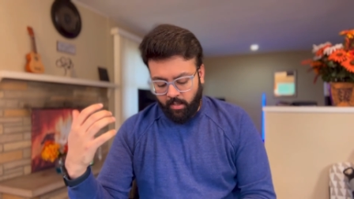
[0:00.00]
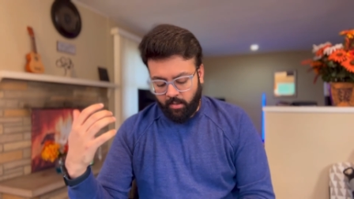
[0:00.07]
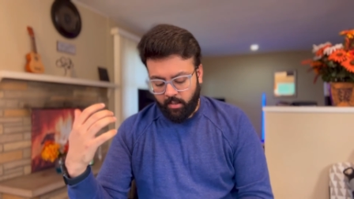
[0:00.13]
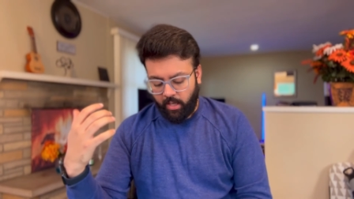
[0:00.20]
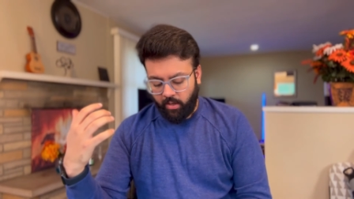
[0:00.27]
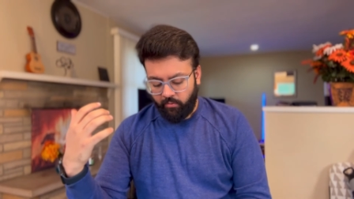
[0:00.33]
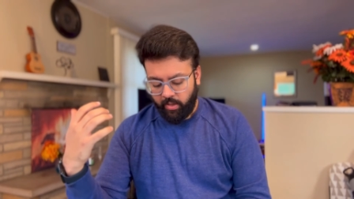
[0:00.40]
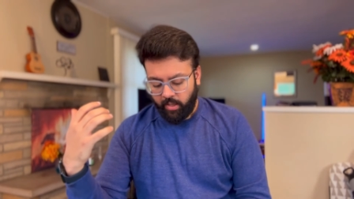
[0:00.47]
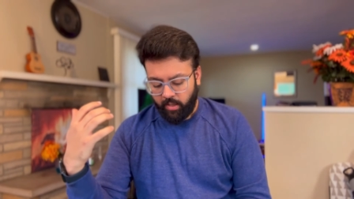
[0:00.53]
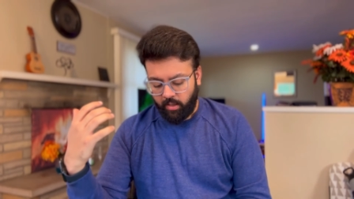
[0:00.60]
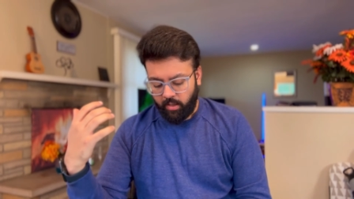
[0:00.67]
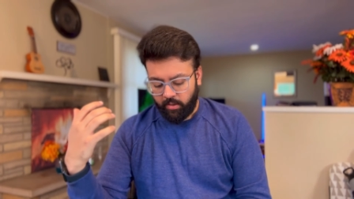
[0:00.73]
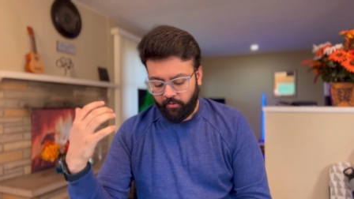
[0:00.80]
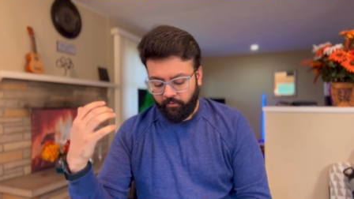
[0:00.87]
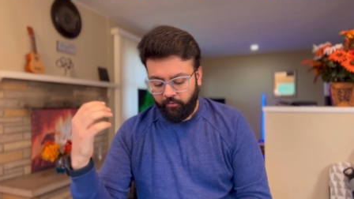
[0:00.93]
Now,
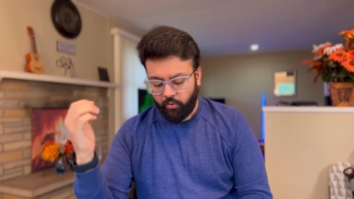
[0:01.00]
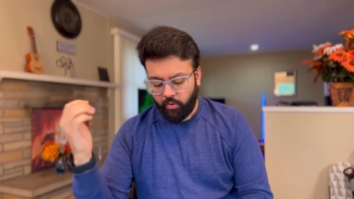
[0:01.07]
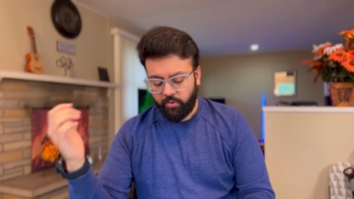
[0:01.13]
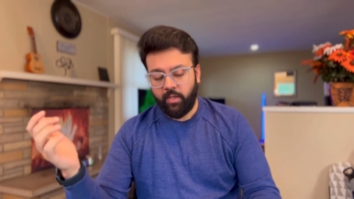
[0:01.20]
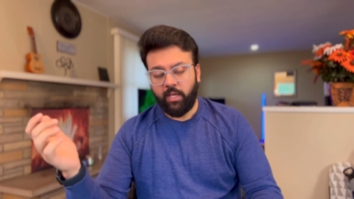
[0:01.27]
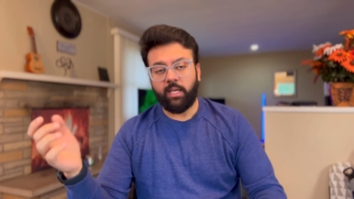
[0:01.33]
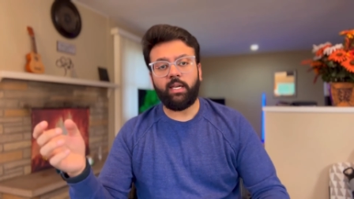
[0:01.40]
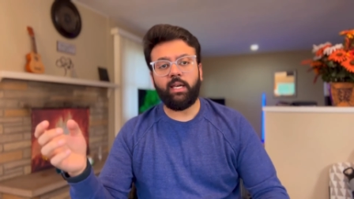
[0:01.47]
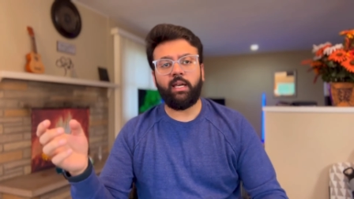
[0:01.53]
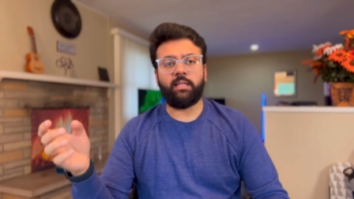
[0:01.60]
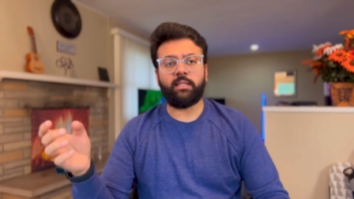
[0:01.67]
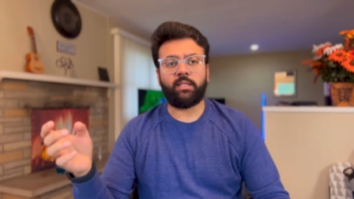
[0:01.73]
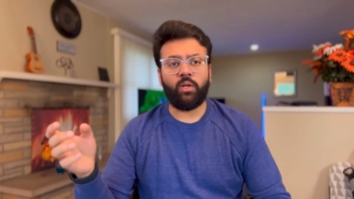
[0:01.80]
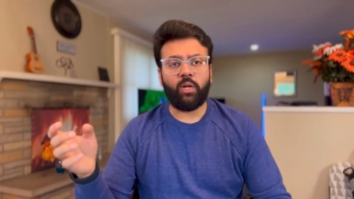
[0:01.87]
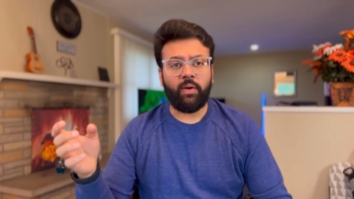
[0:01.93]
the fourth thing
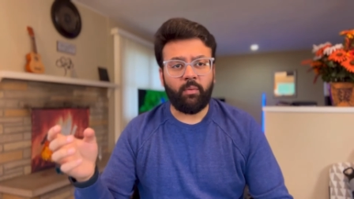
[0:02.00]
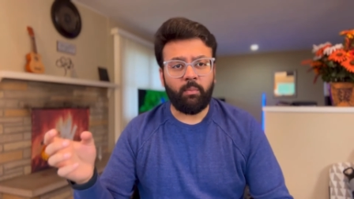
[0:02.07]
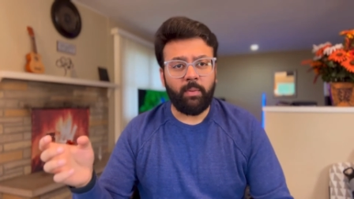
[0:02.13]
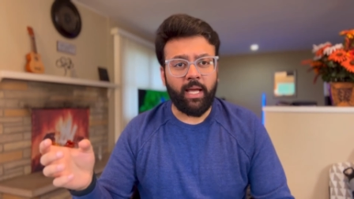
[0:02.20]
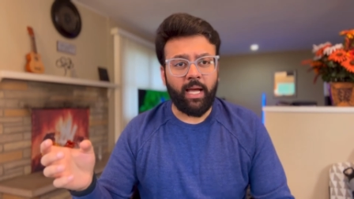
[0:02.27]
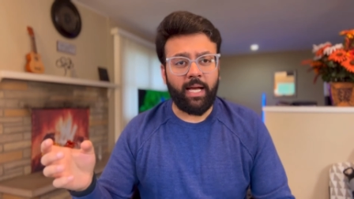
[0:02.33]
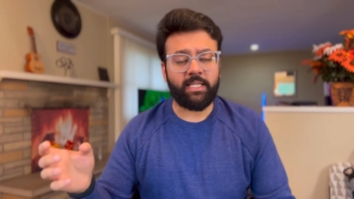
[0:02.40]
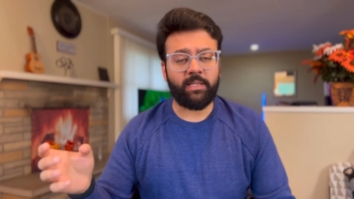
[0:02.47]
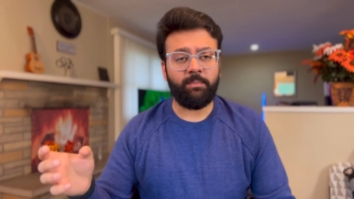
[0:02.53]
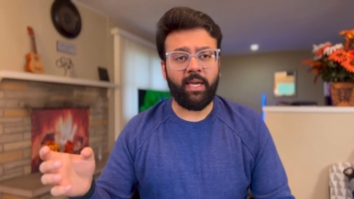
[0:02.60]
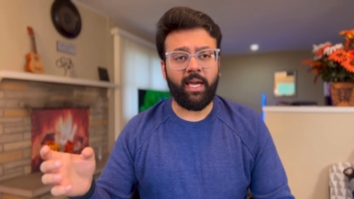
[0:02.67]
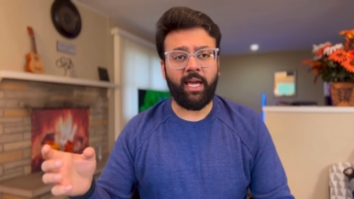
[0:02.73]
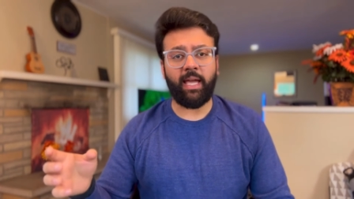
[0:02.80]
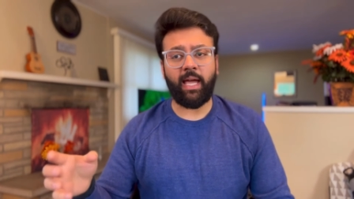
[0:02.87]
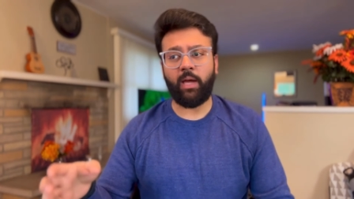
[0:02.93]
is, you know, everybody asks me,
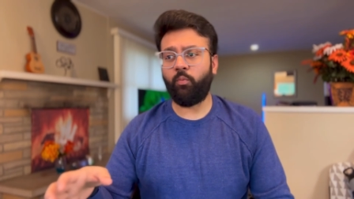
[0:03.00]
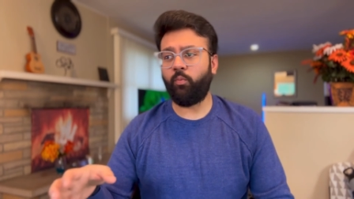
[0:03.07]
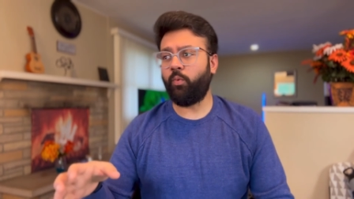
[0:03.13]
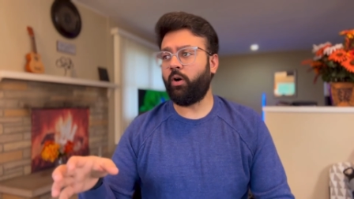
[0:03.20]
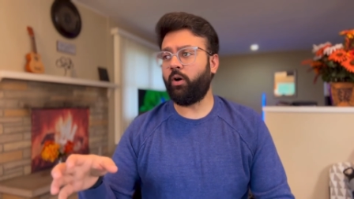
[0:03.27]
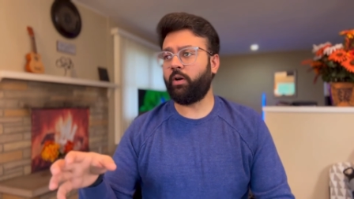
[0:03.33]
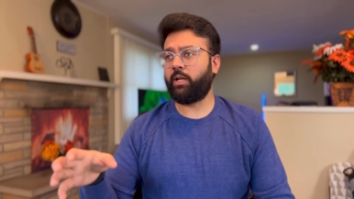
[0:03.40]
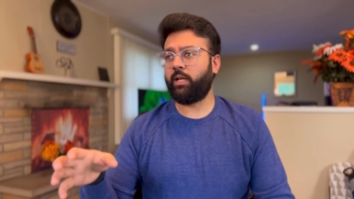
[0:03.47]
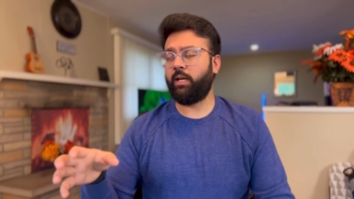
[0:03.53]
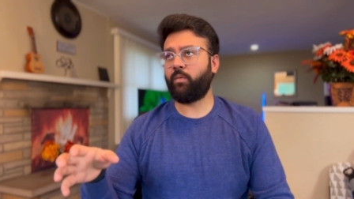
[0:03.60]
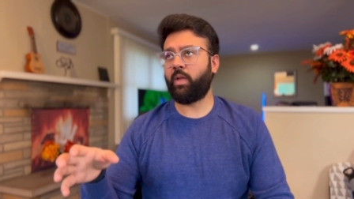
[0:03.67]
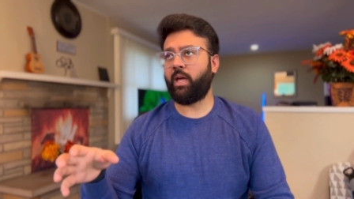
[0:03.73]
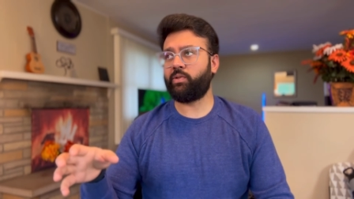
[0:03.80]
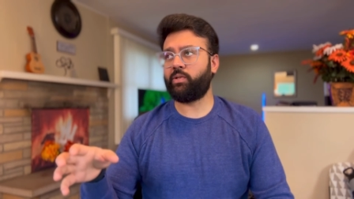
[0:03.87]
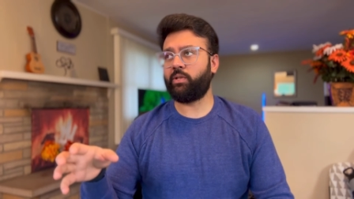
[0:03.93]
hey, I worked
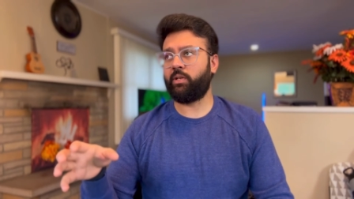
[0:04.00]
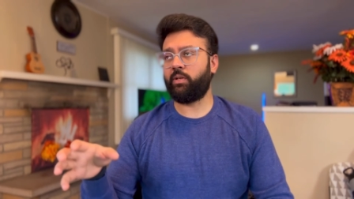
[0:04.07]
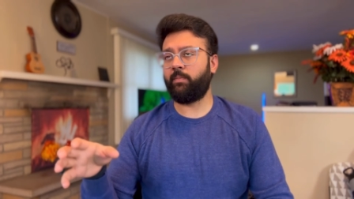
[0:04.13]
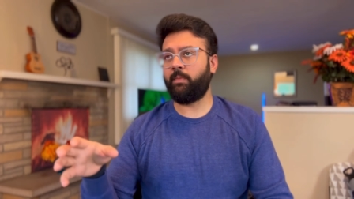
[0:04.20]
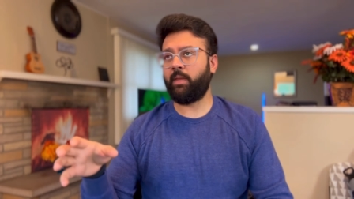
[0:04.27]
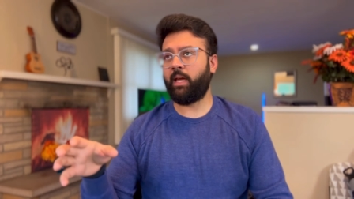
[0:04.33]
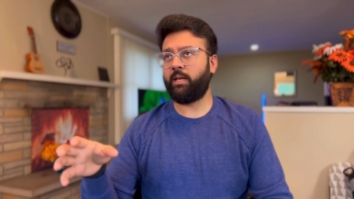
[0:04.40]
as a